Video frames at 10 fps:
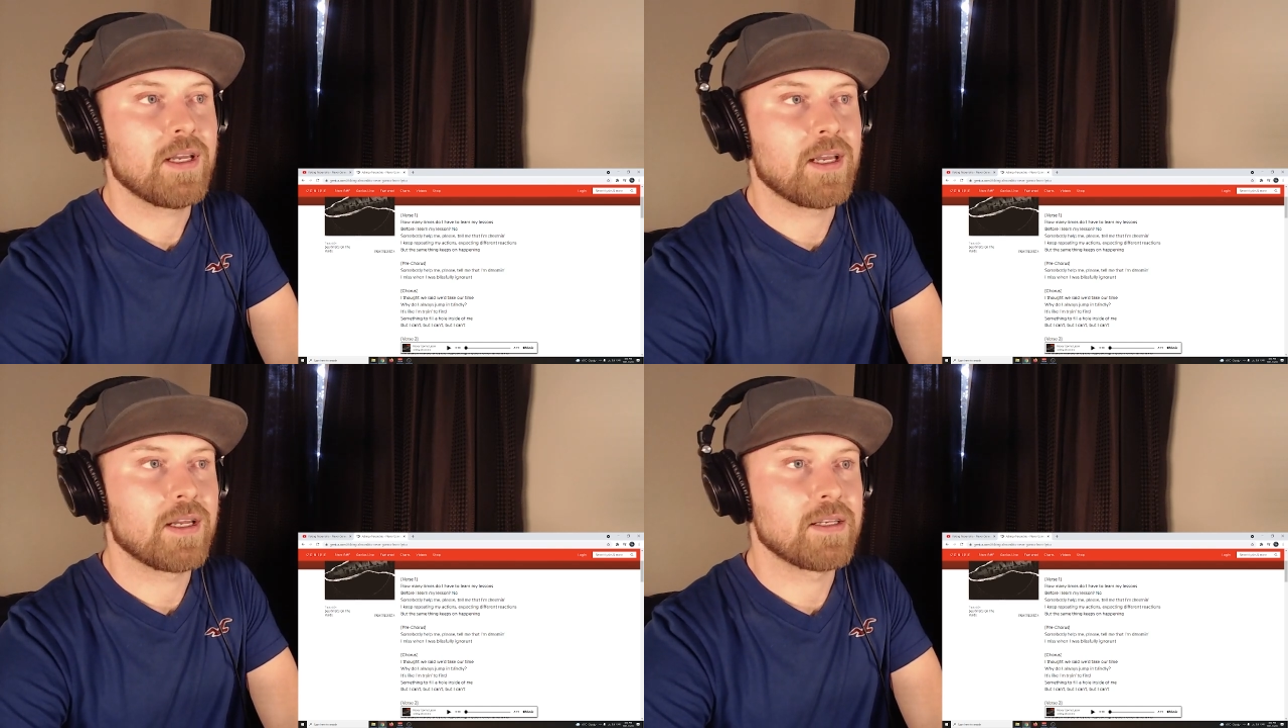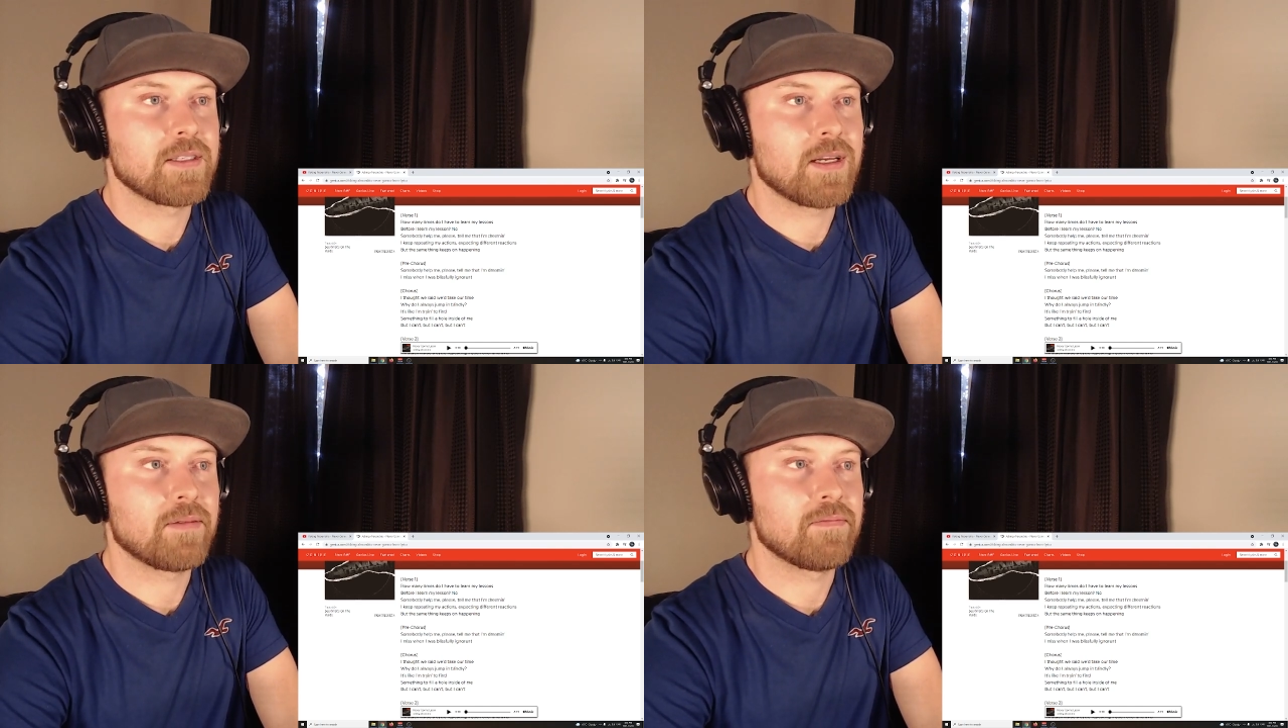
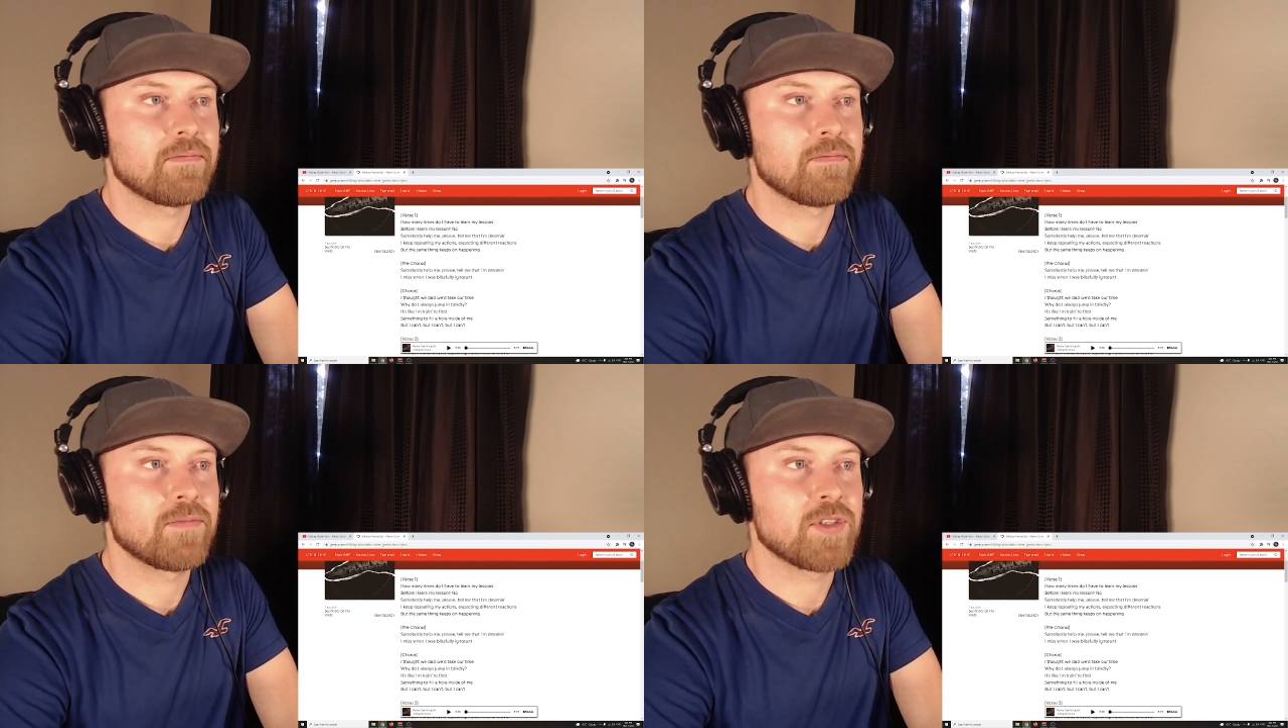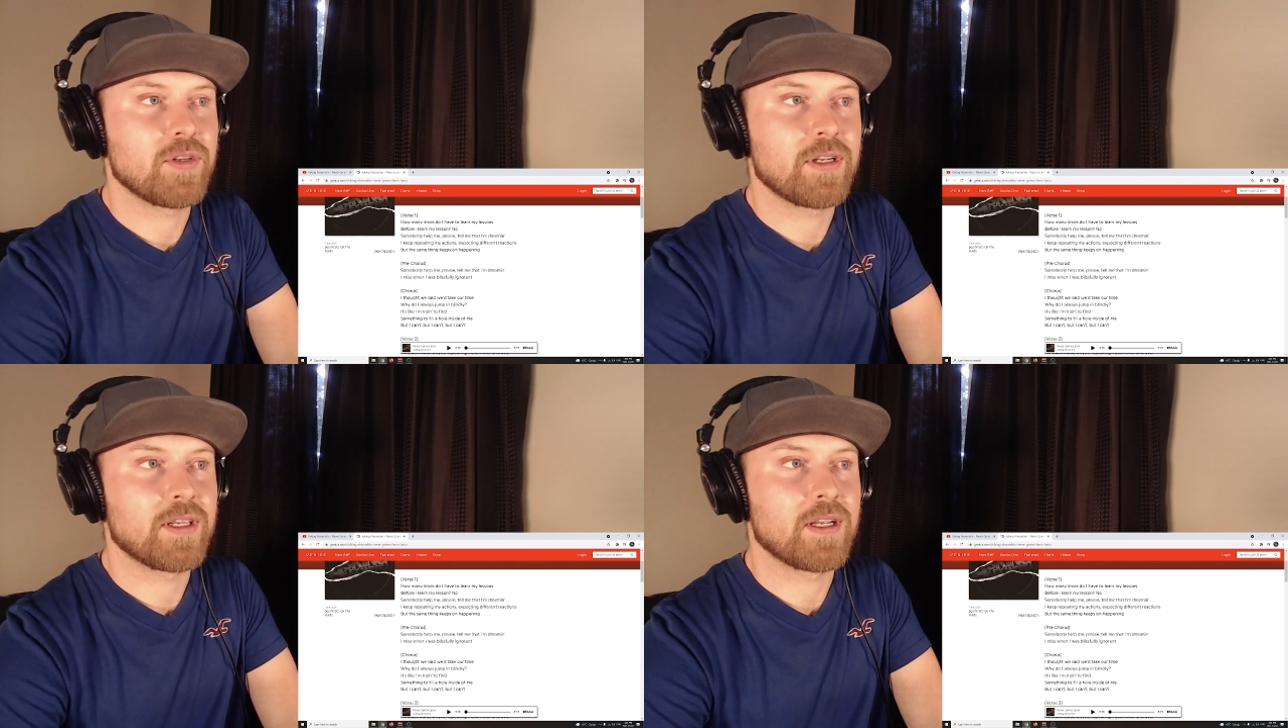And it's
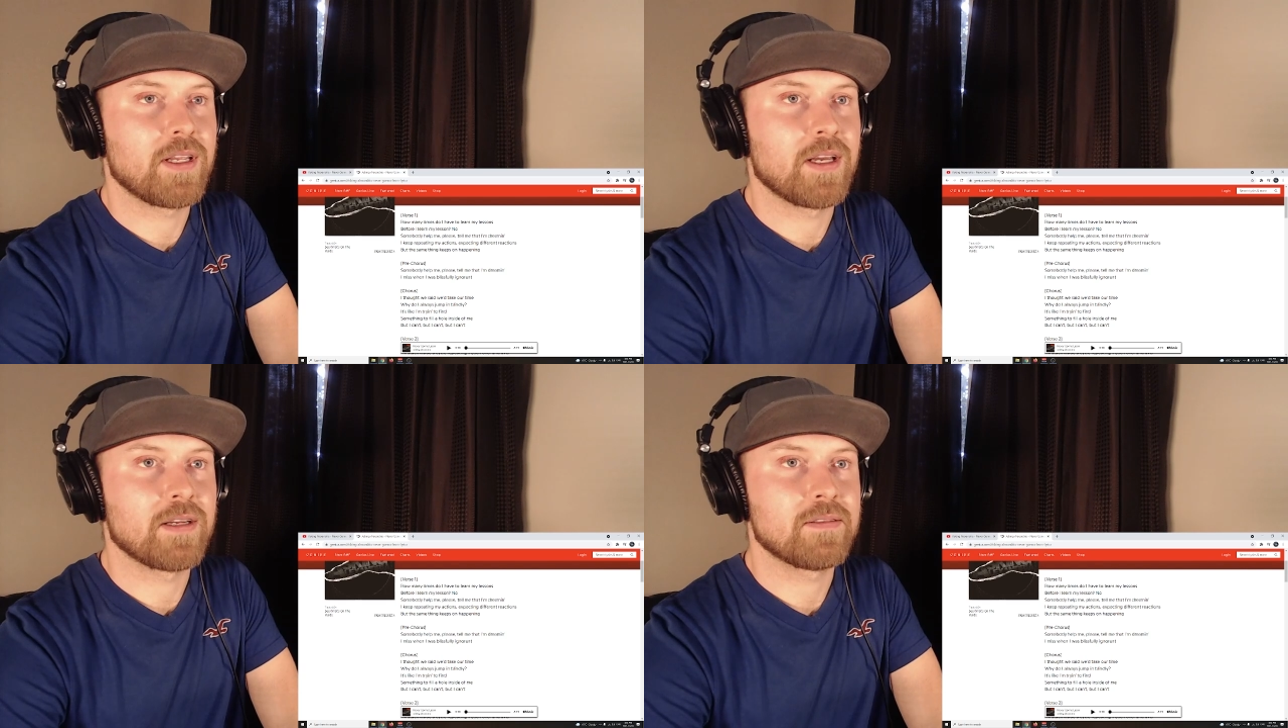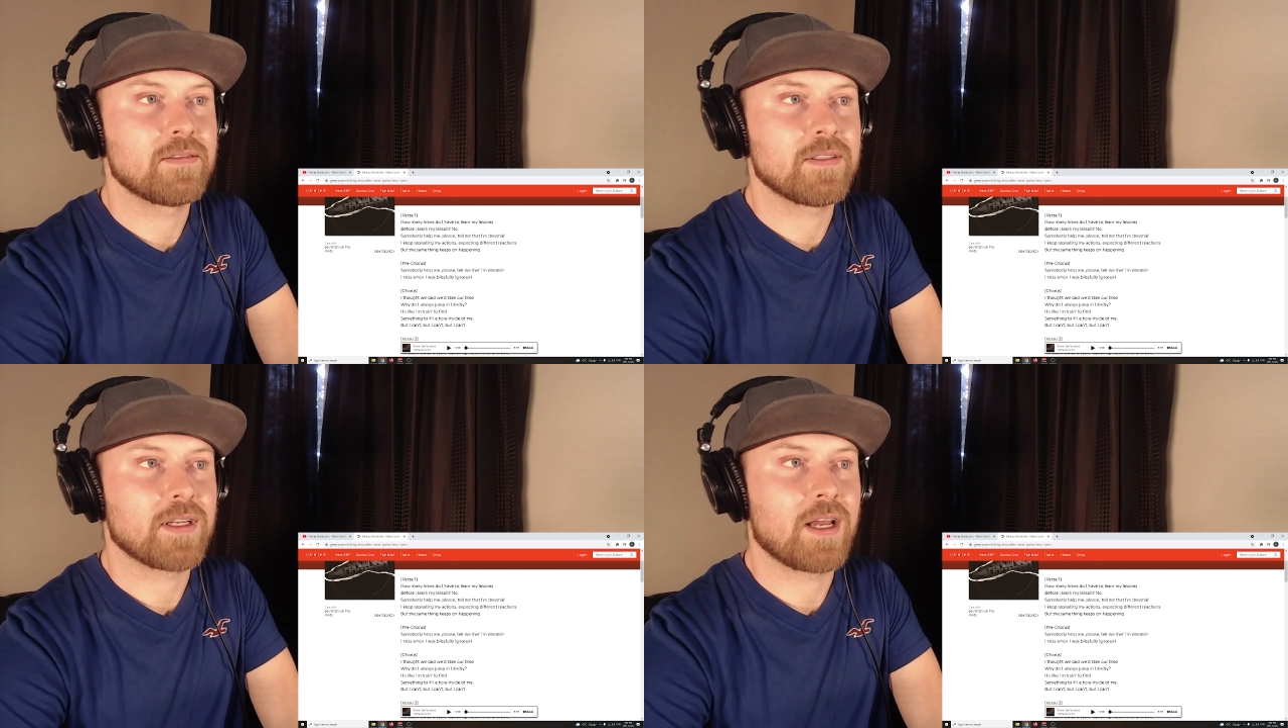
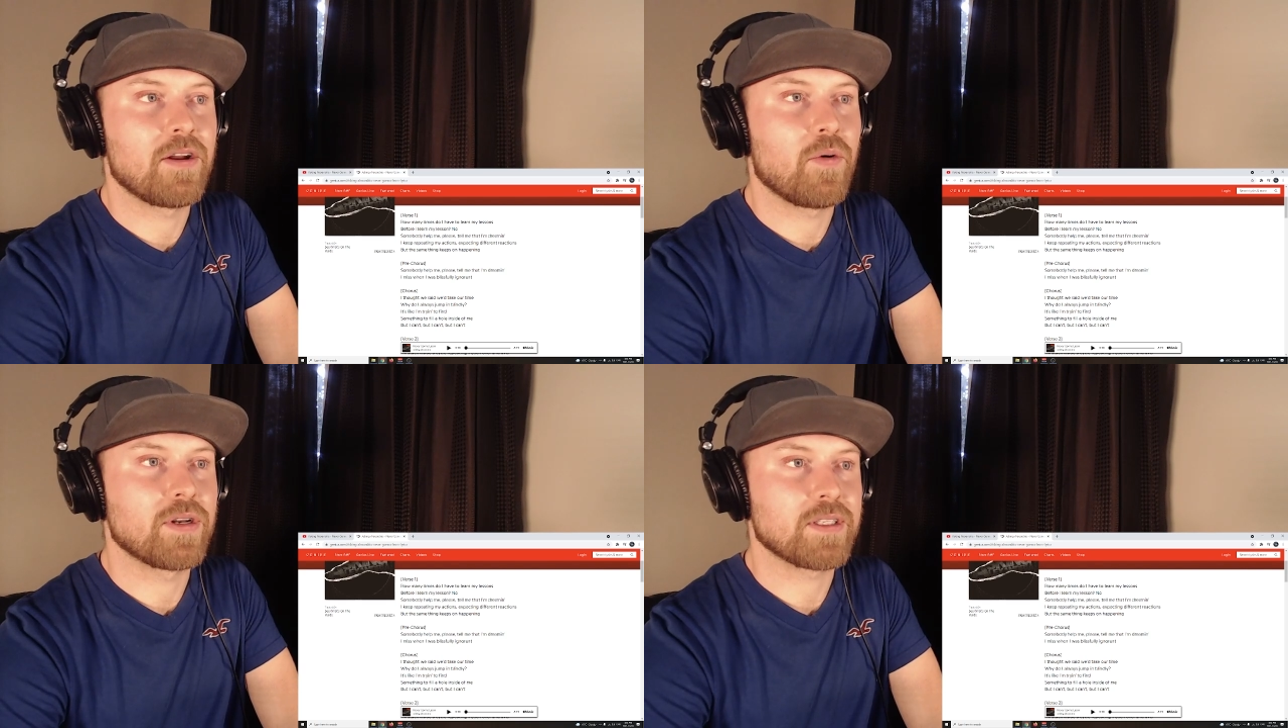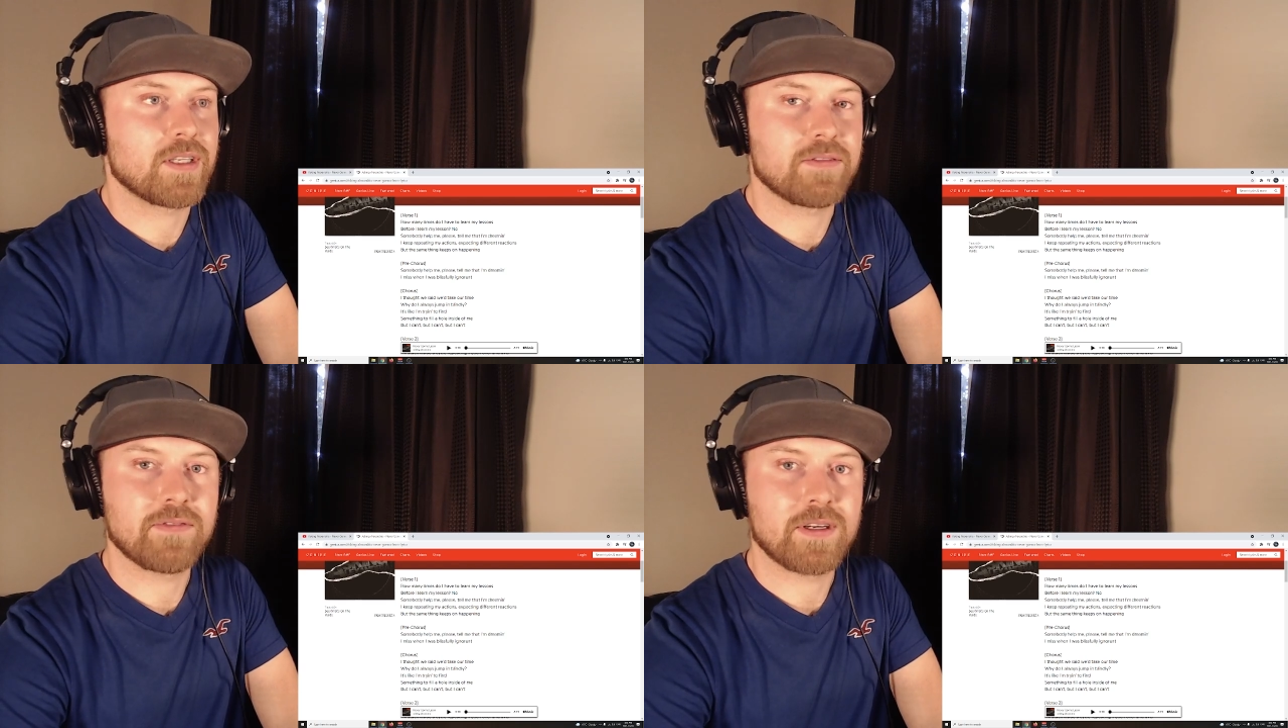like, I know what it's
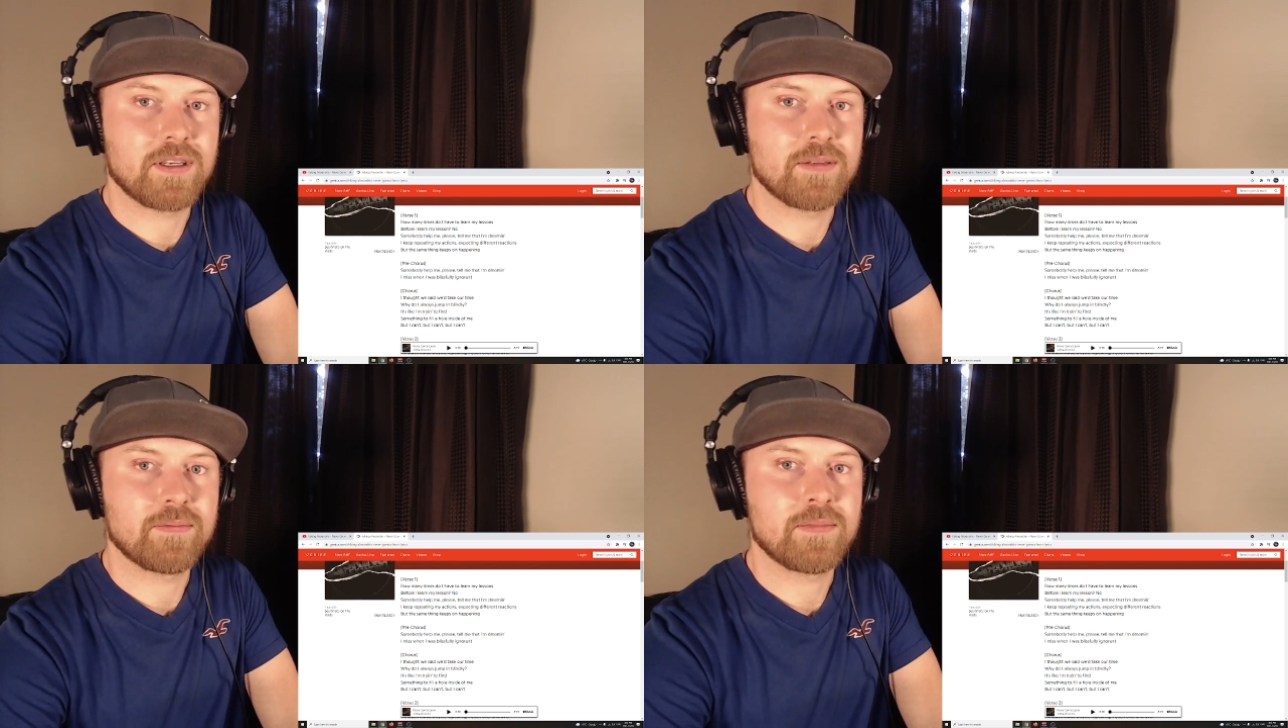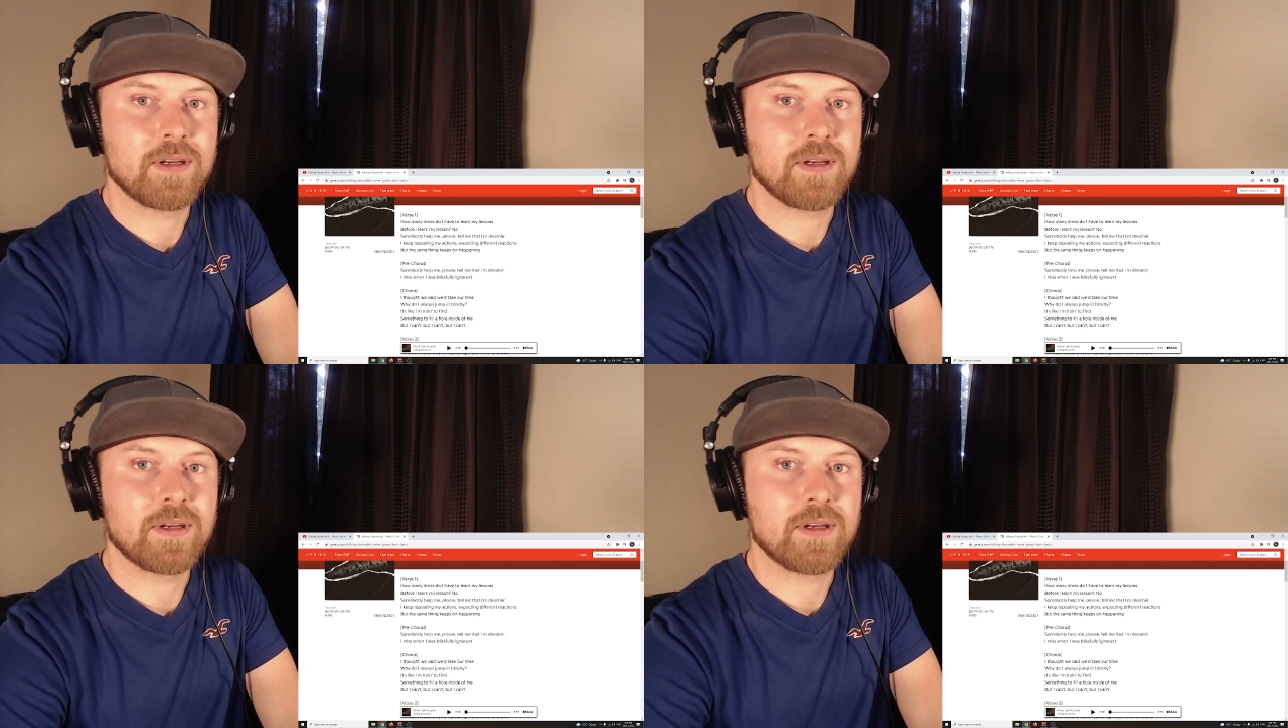like to fuck up.